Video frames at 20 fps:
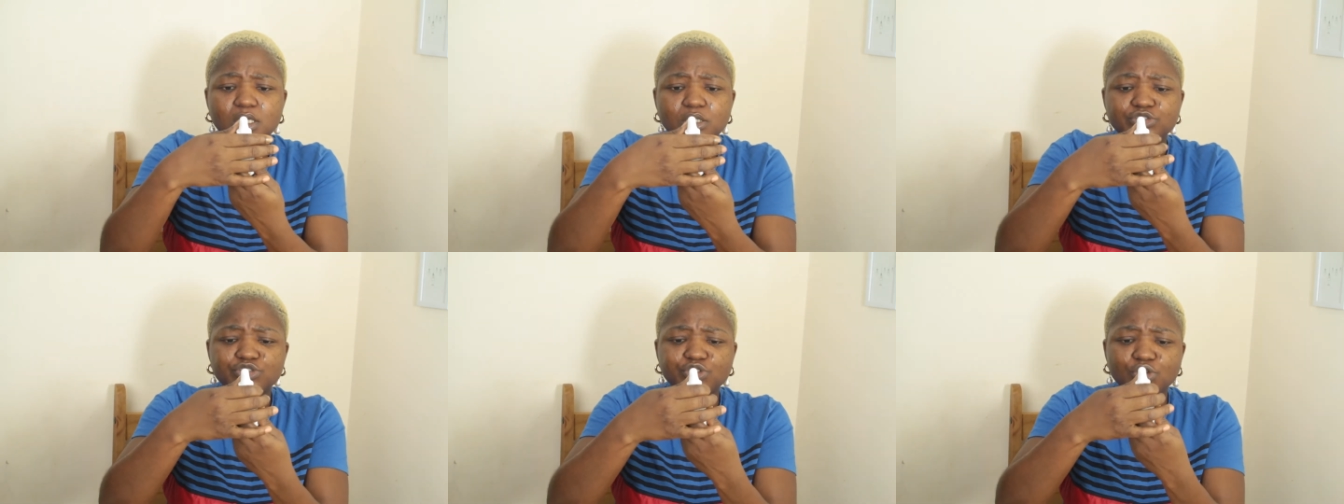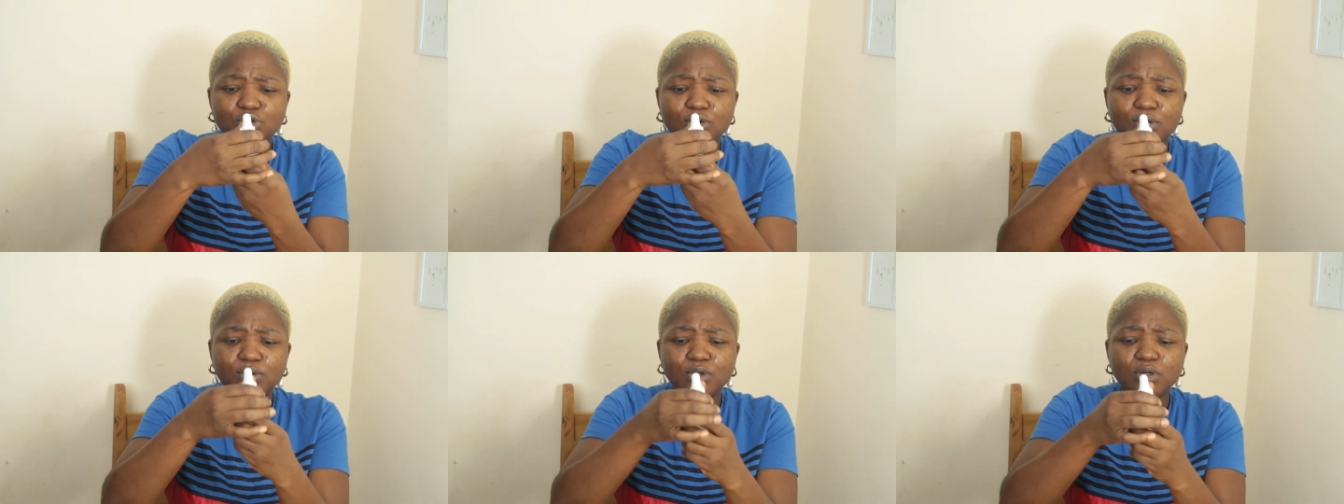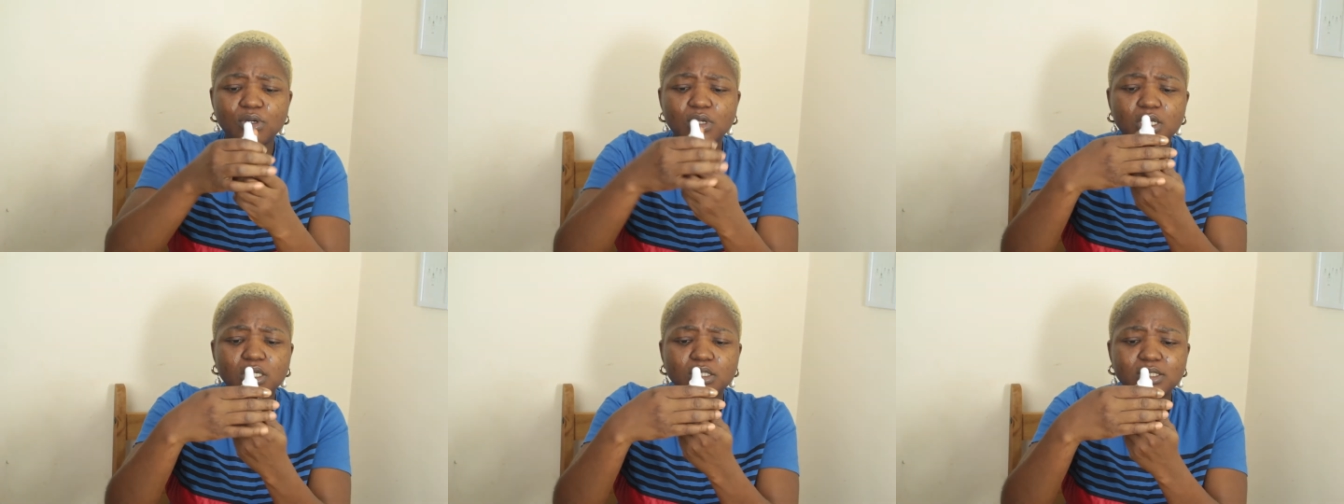
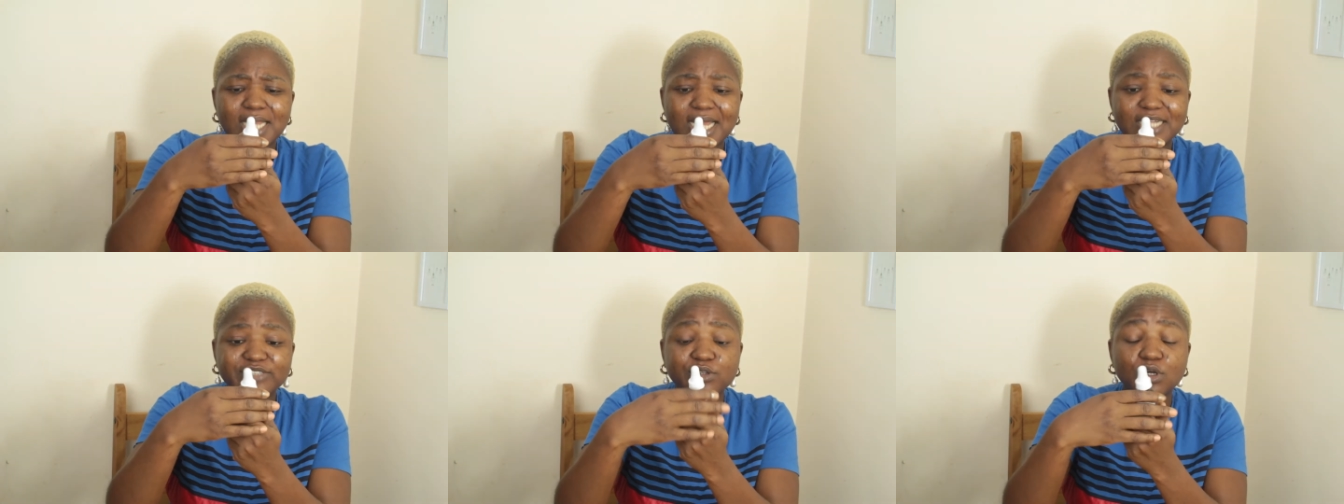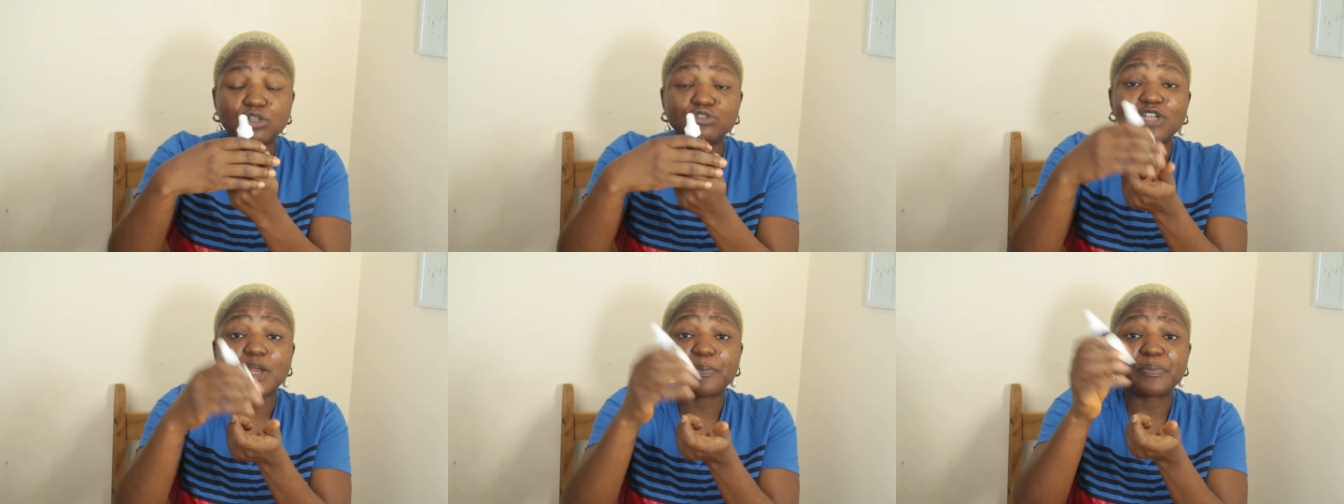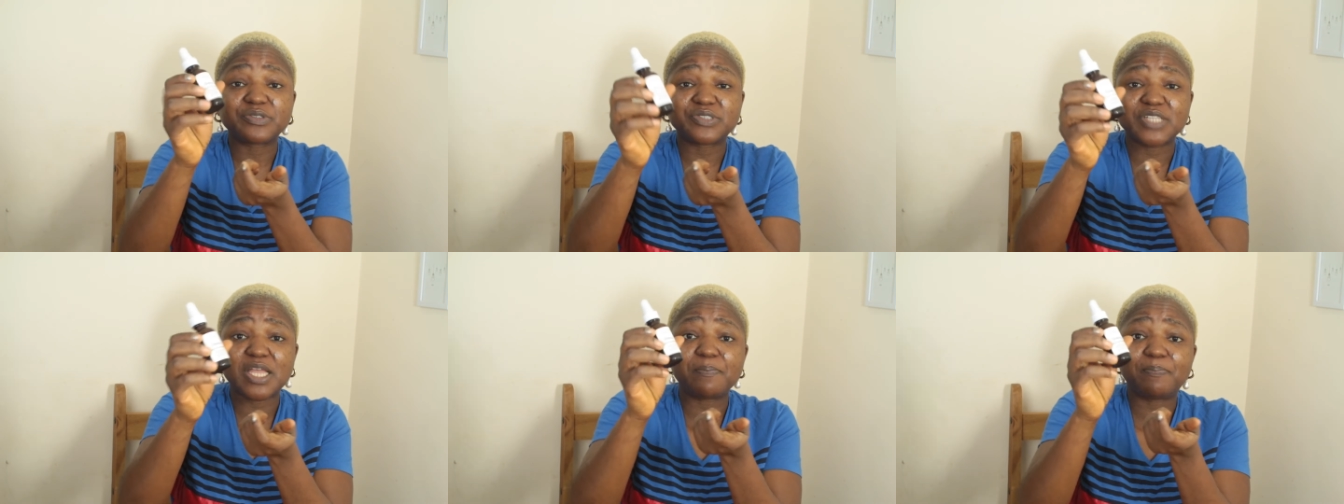So that's
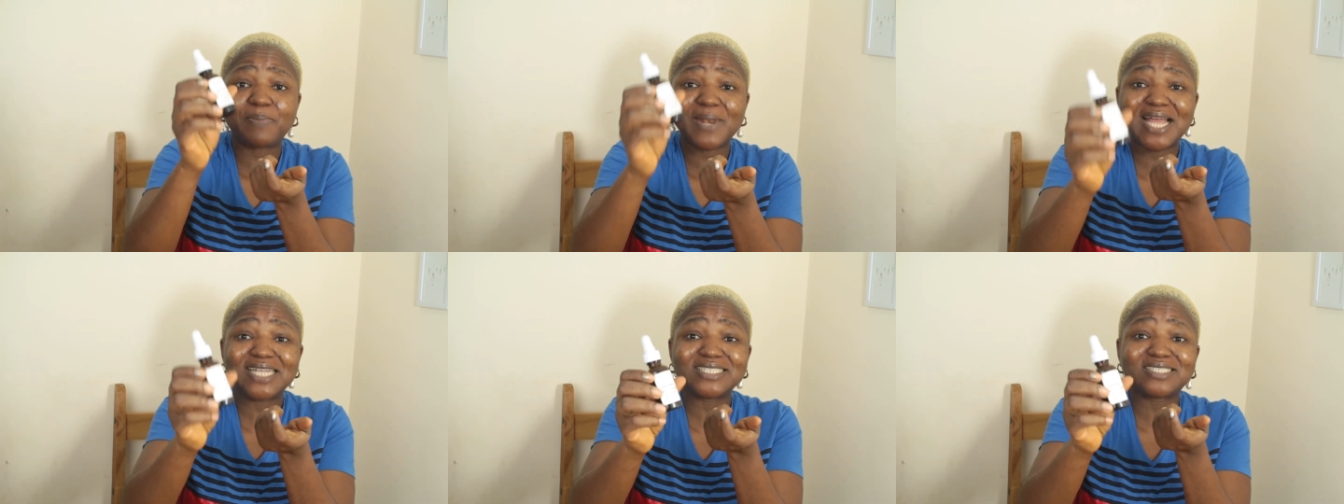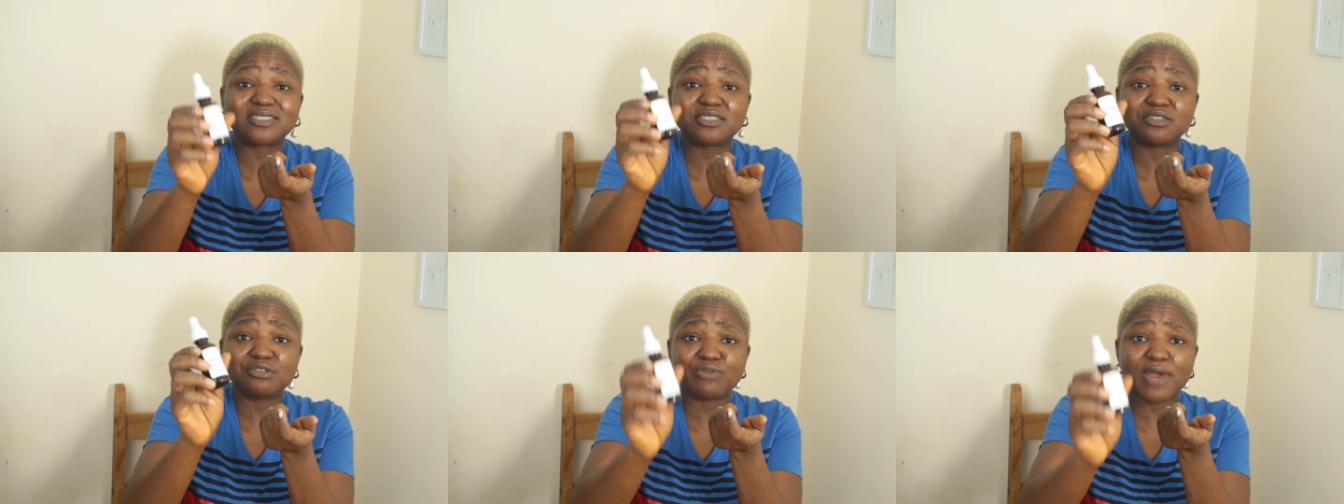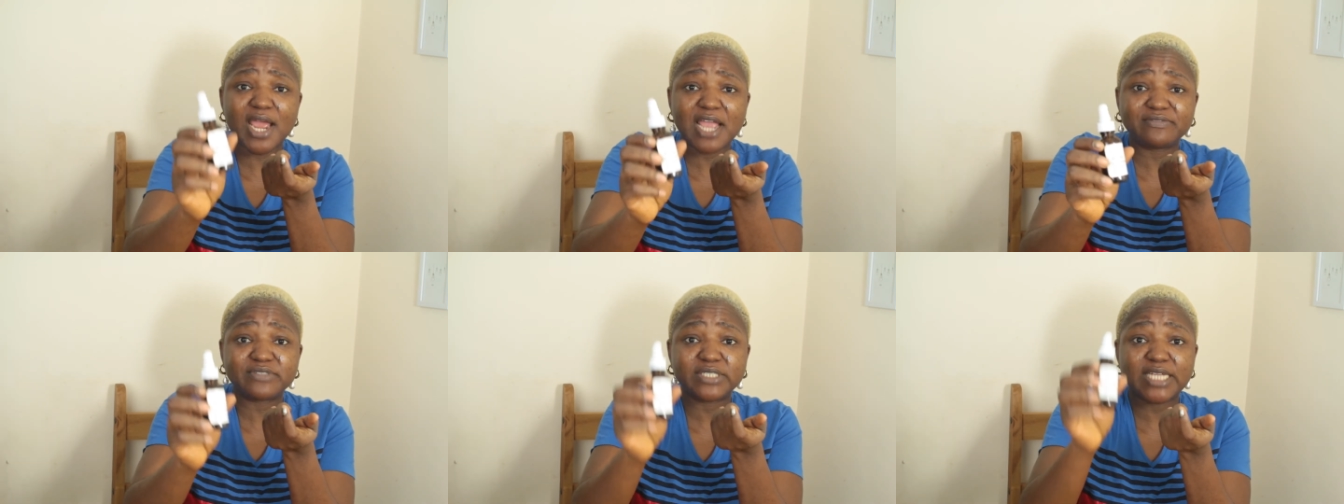100% plant
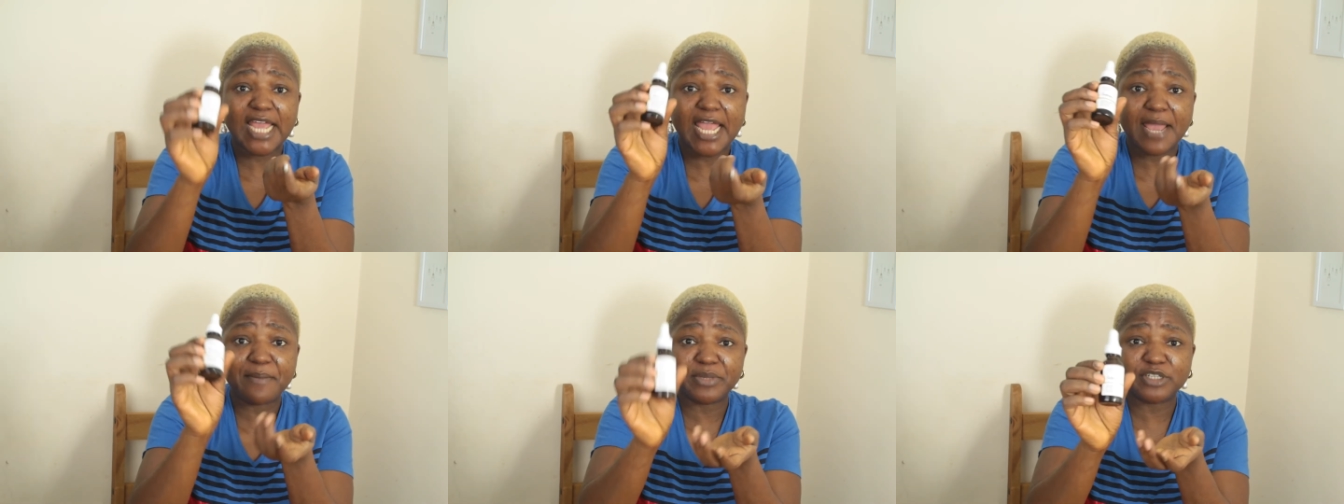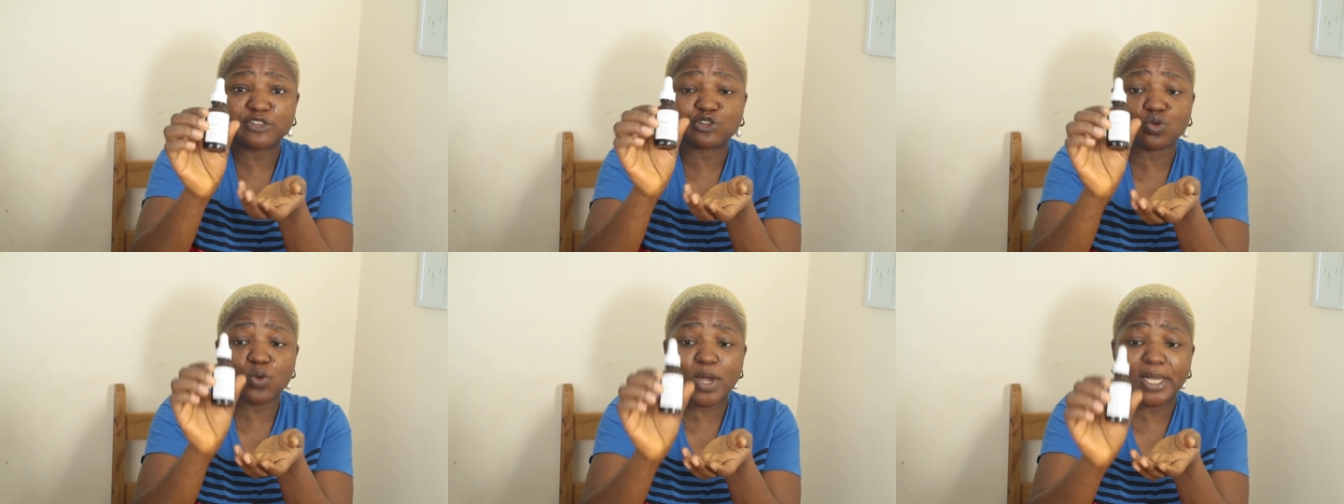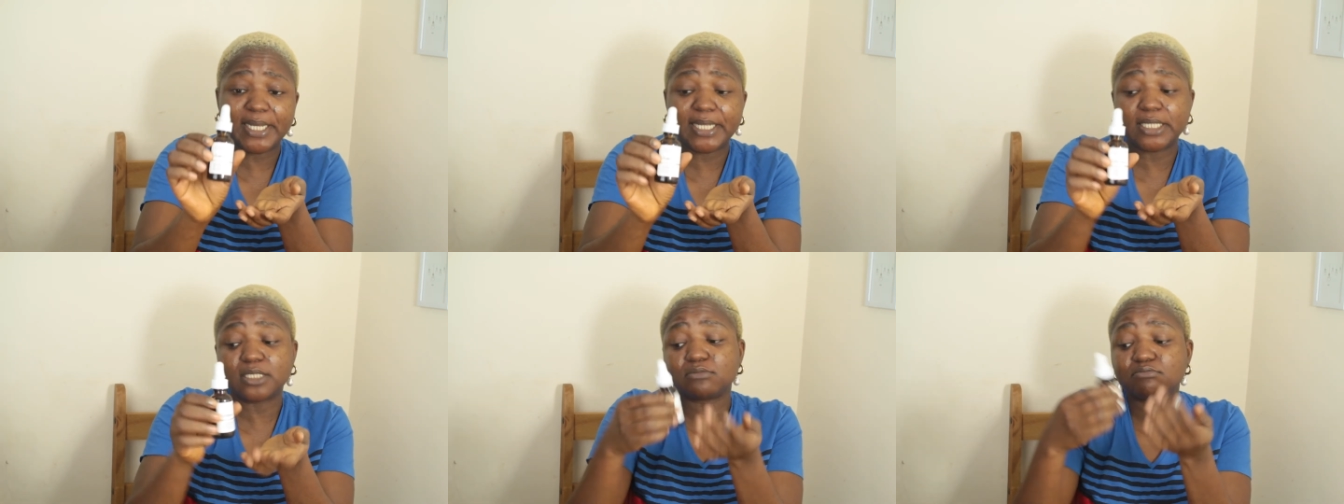derived
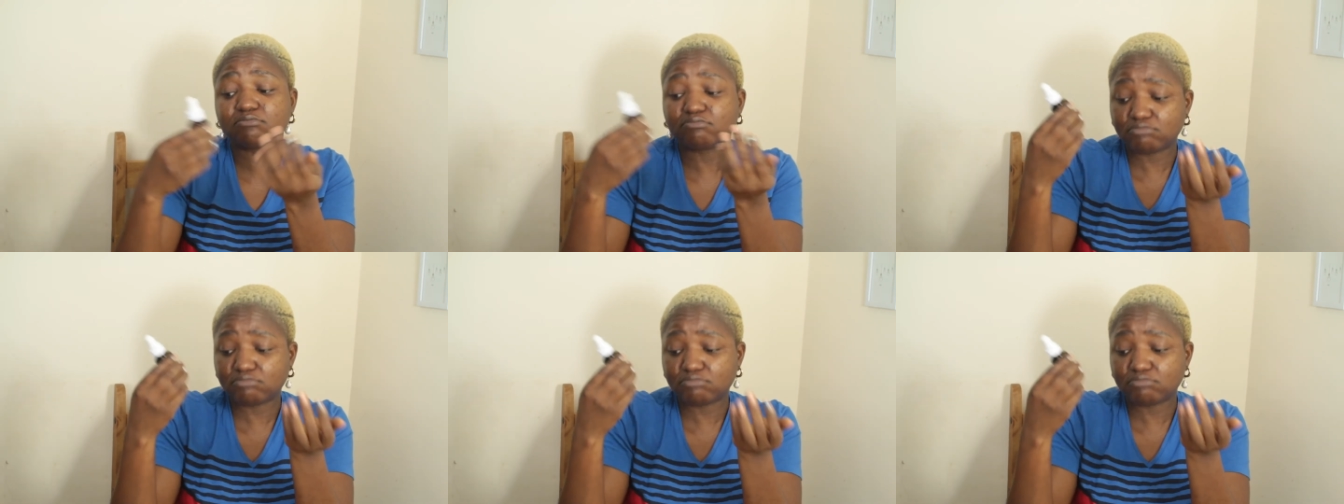hemisqualane.